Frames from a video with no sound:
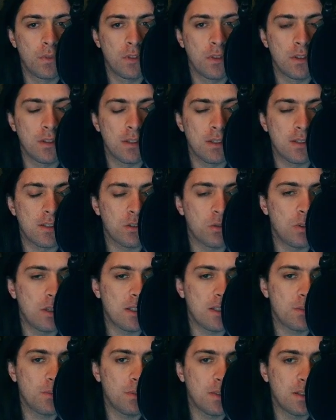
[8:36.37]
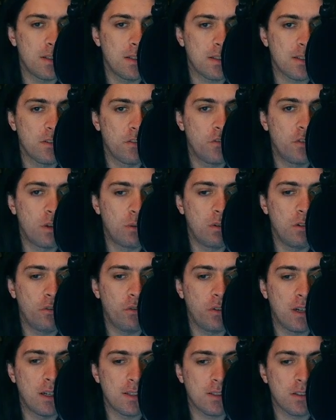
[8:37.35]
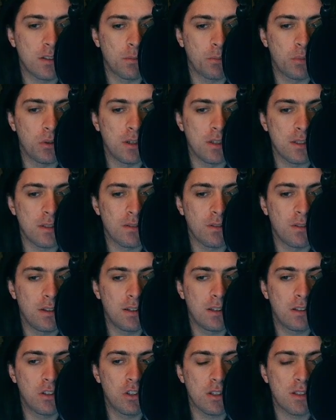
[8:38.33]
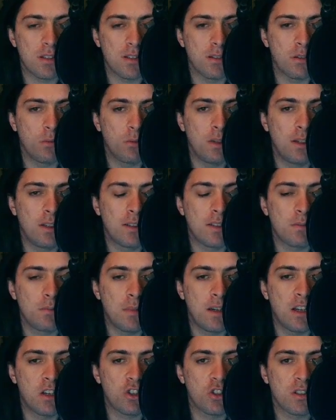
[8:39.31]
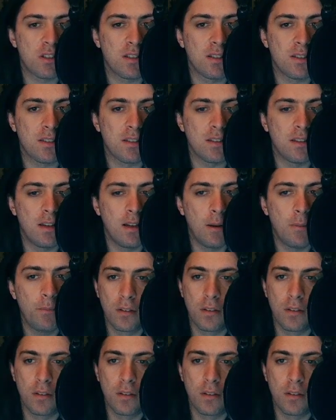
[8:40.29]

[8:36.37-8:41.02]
The stress one is a very fast compressor, it just really smashes the snare.